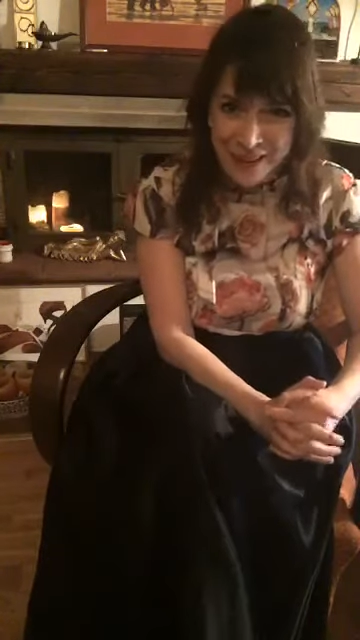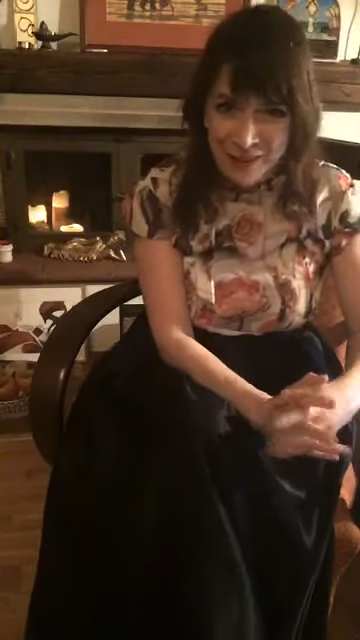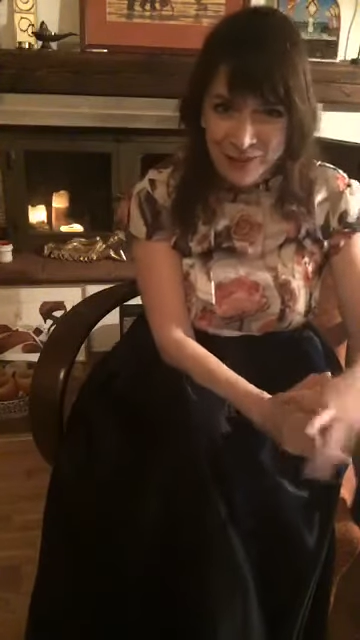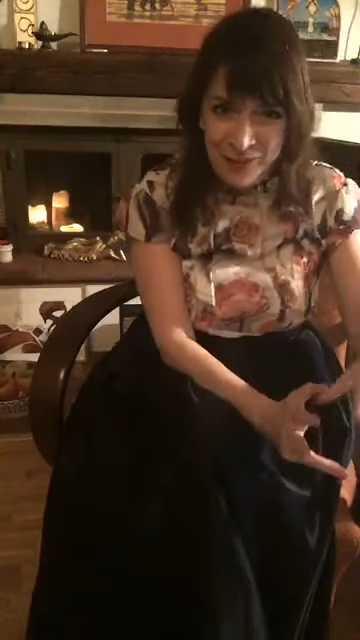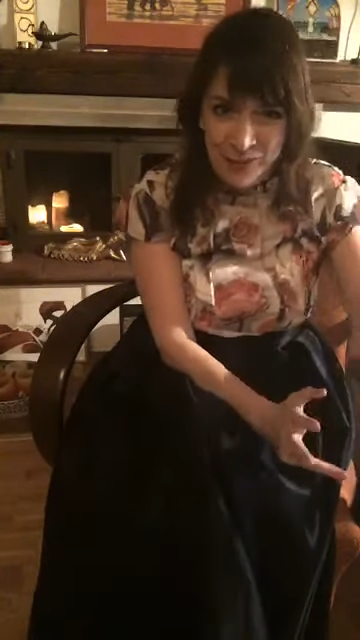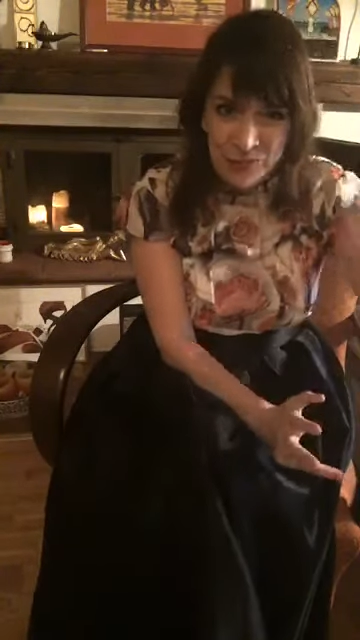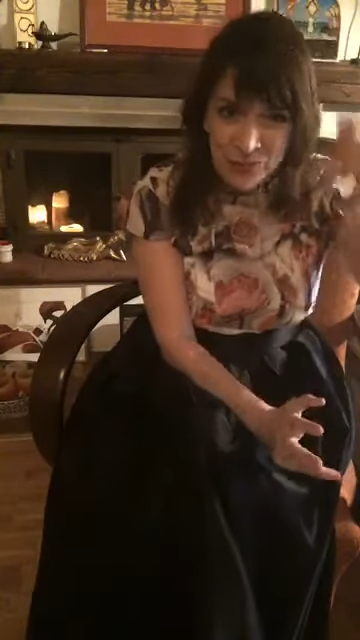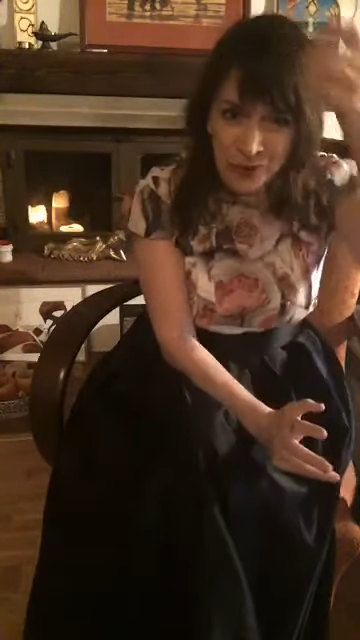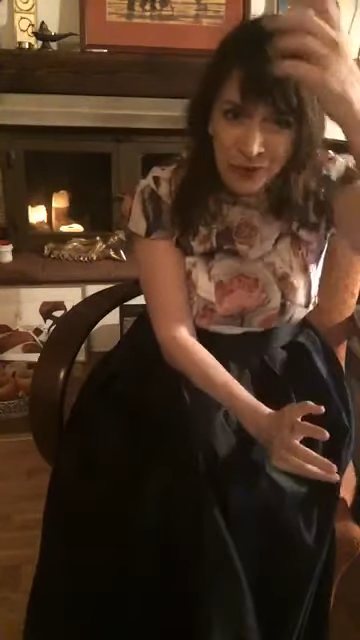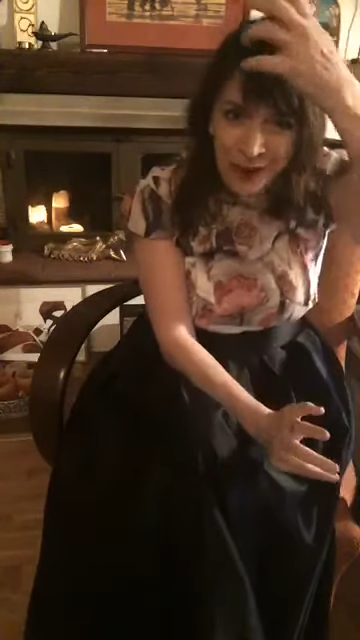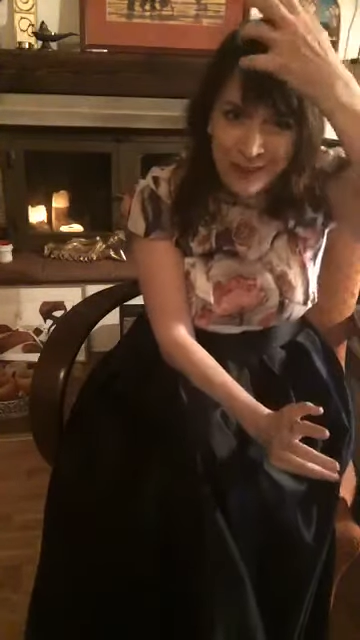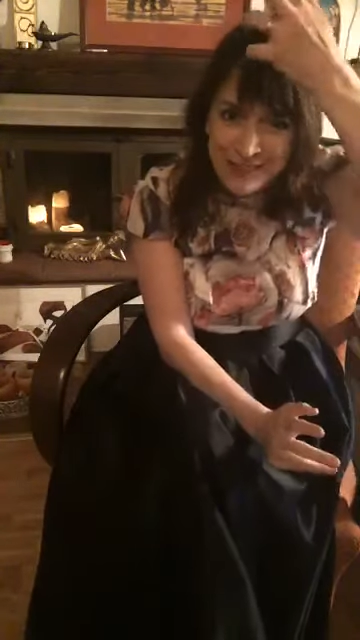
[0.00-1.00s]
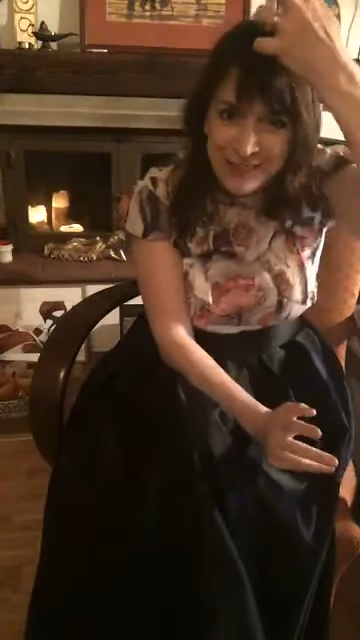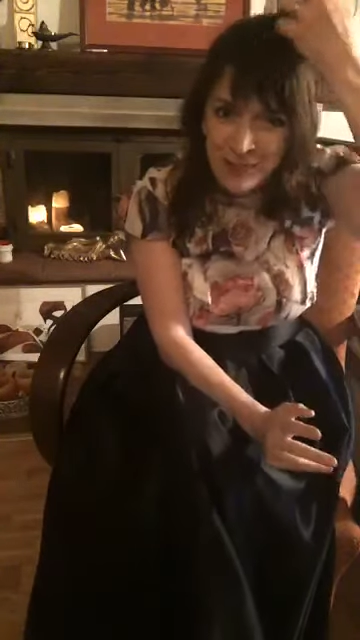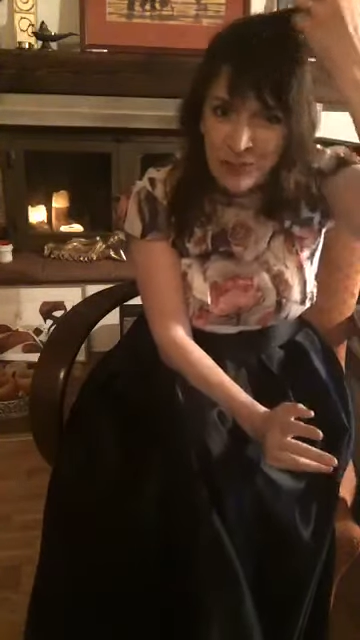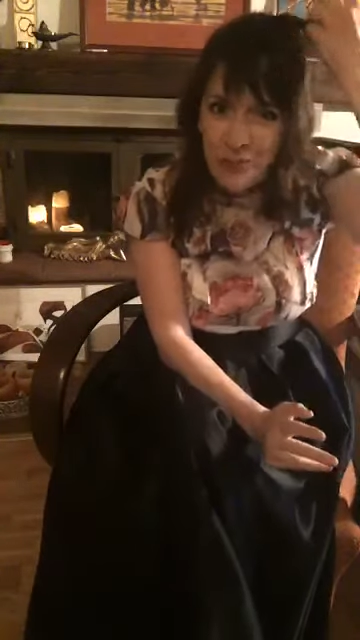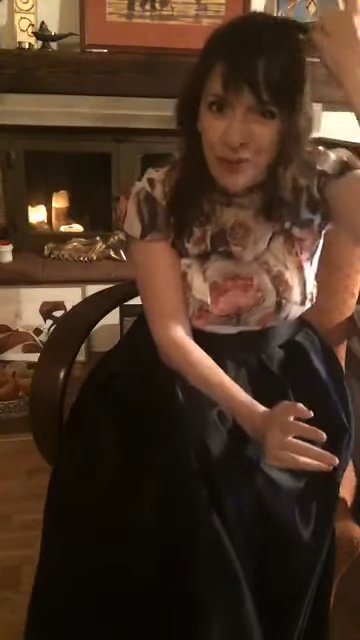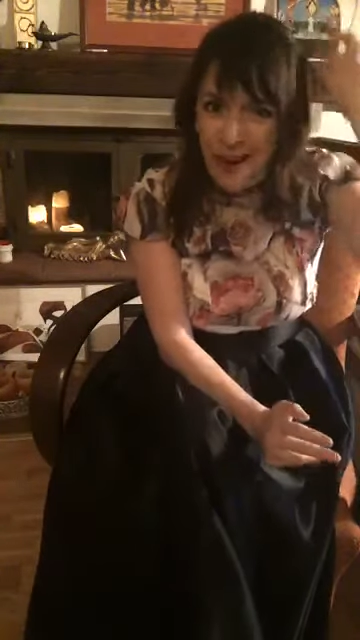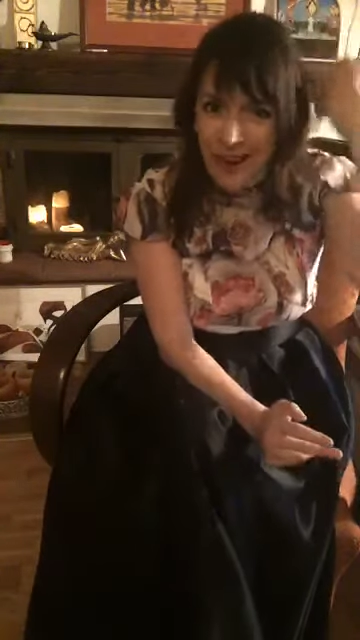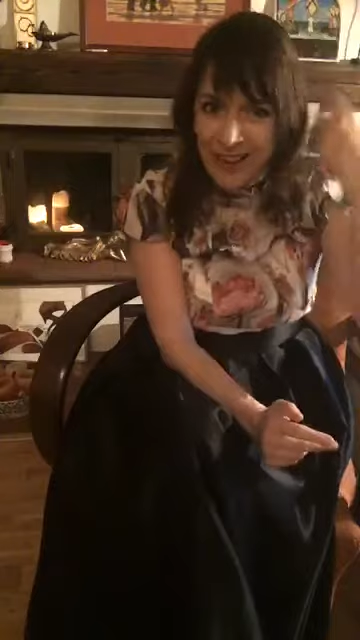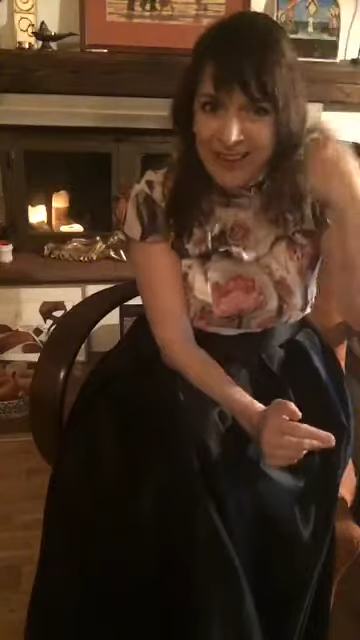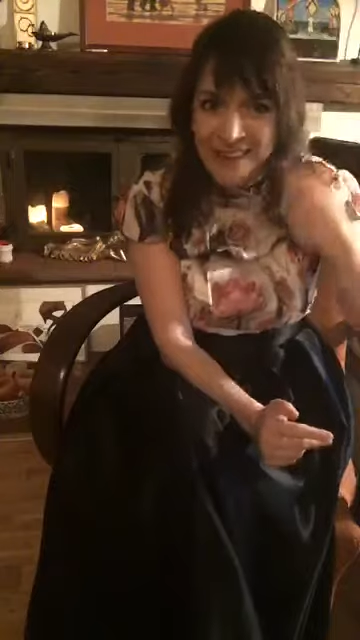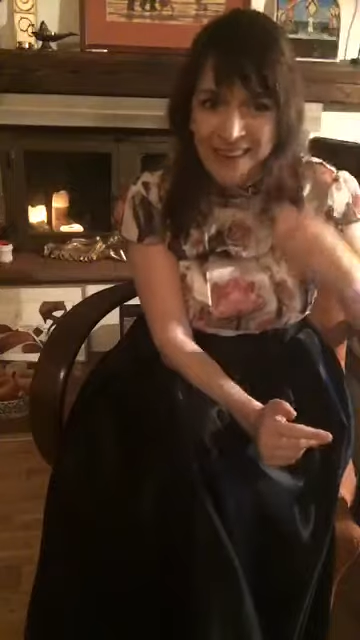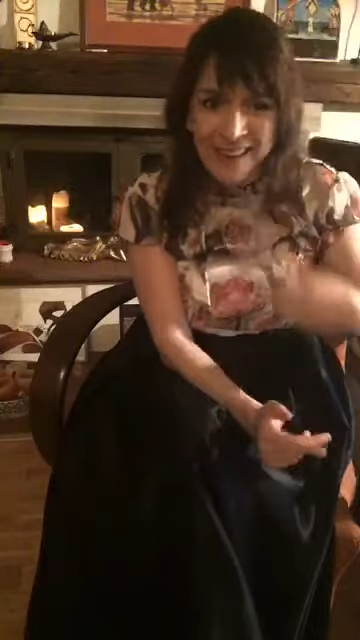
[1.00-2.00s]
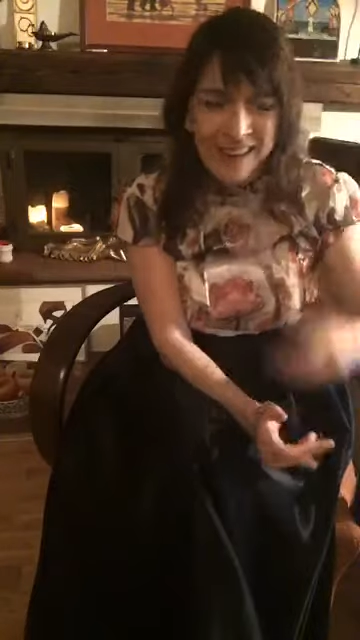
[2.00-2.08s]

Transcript: for the price of 1.